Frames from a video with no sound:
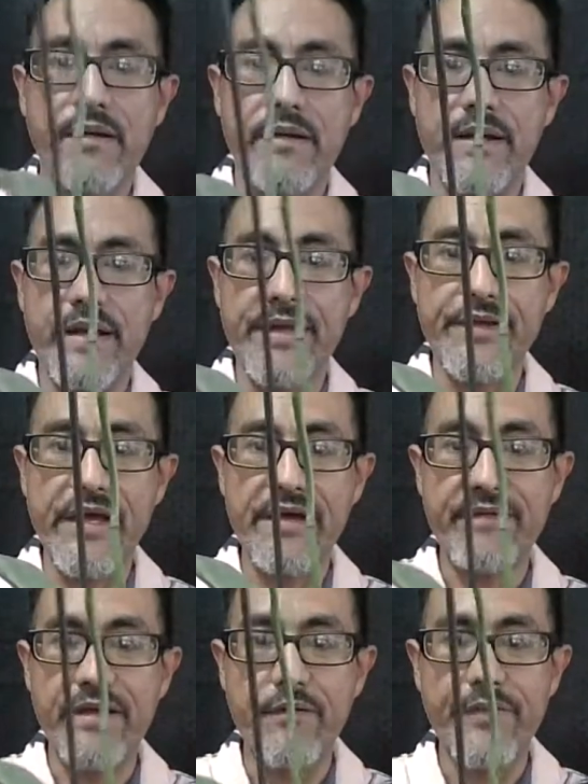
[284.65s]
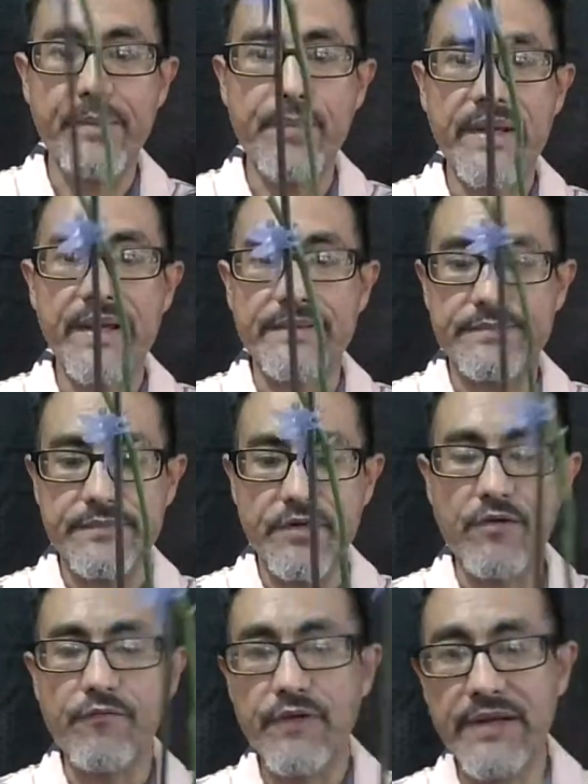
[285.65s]
and you have a healthy plant.
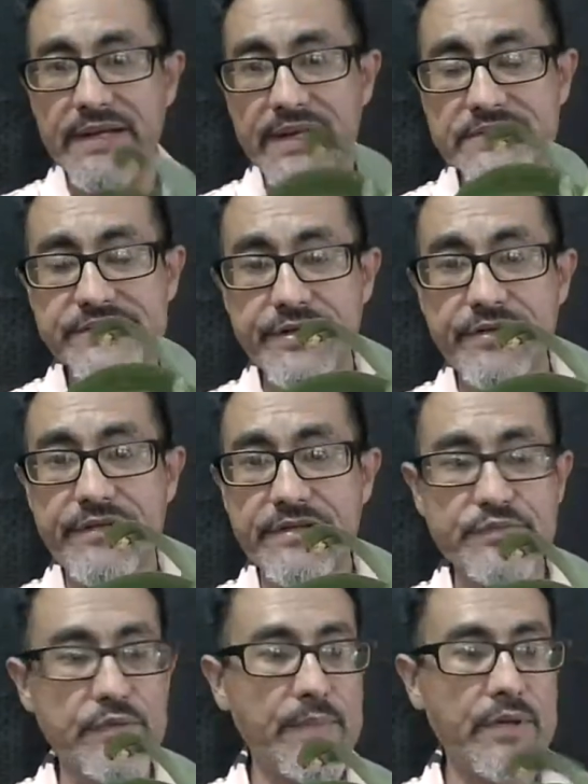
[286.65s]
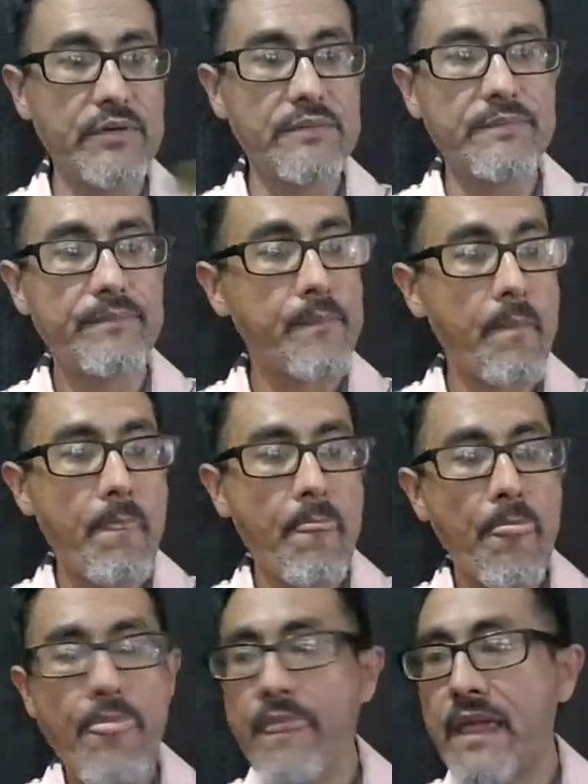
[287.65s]
Hopefully next year this will bloom.
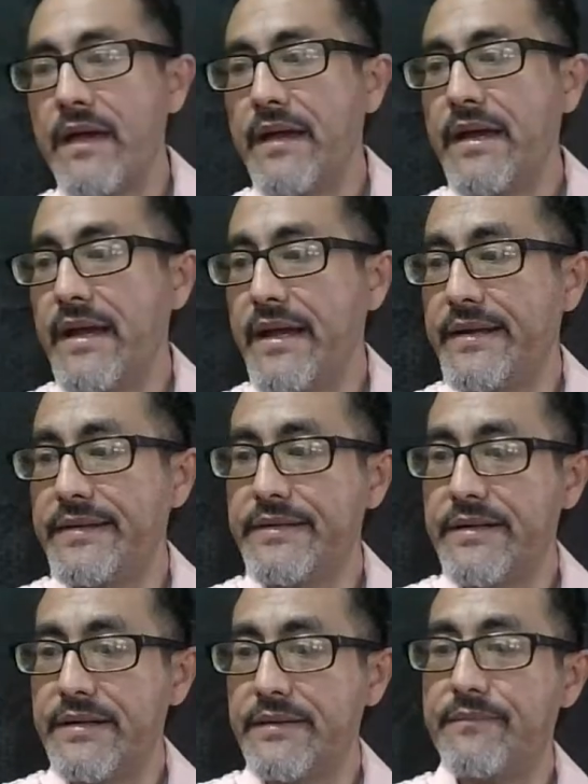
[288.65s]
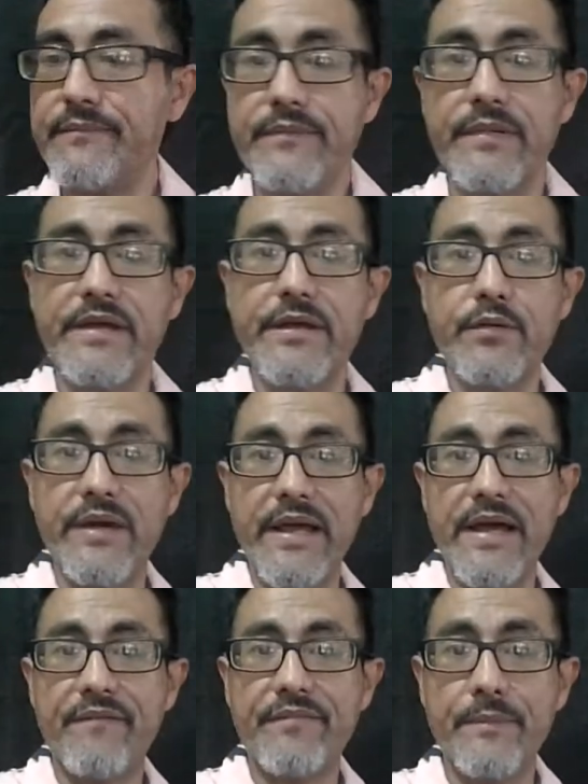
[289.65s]
And here I
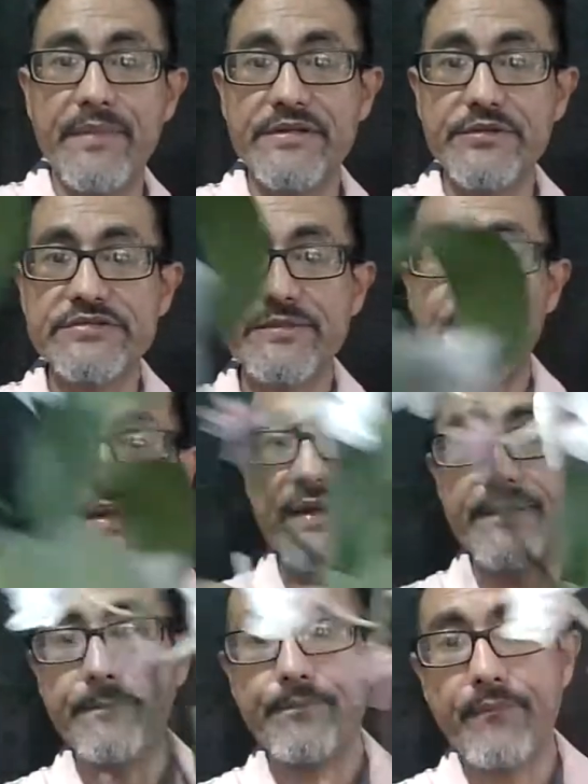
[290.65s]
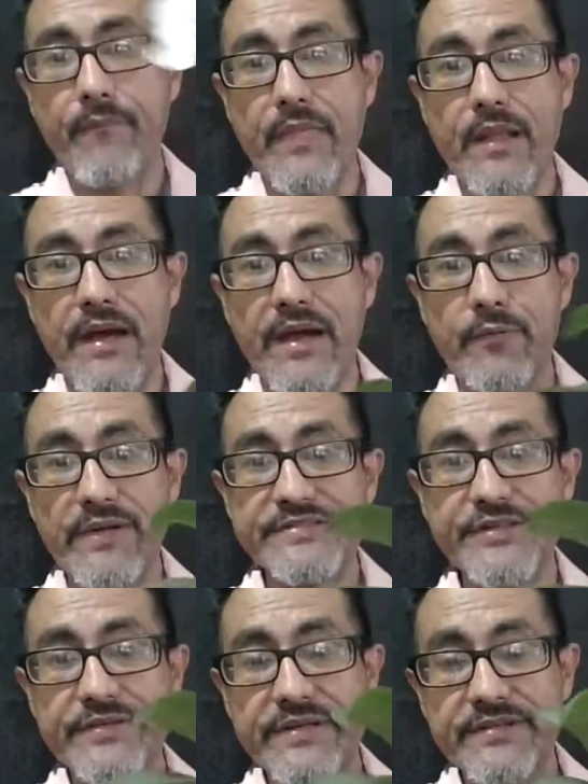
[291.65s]
have the Medusa plant. I
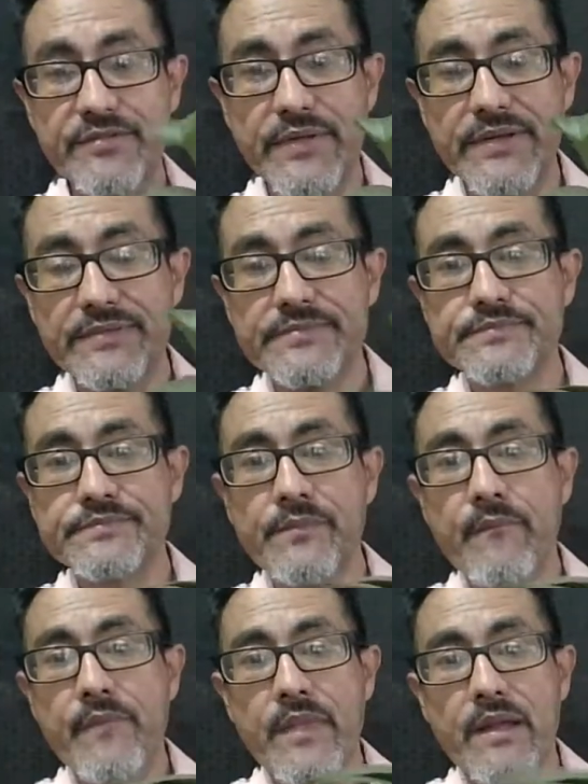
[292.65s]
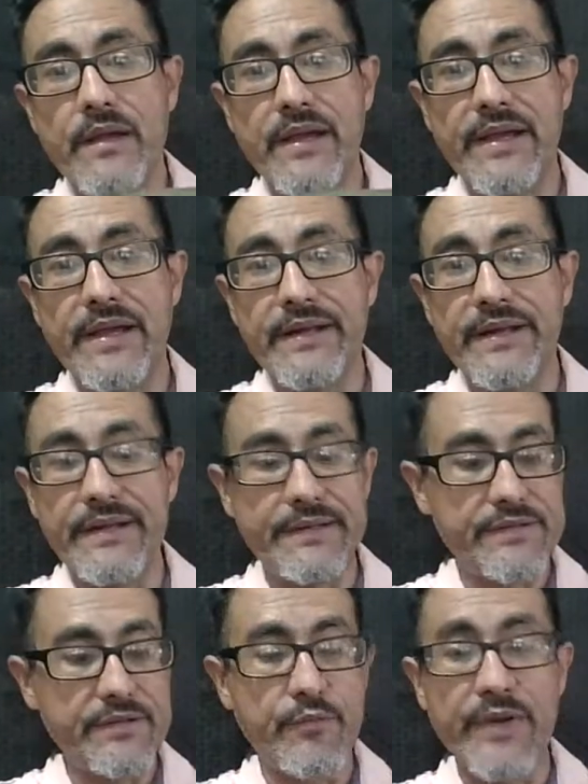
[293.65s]
rescued this one and it
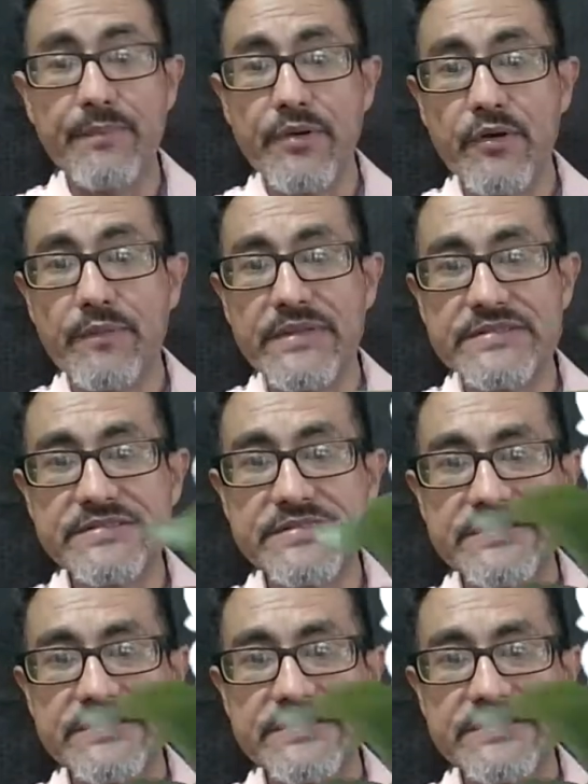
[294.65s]
rebloomed. This is the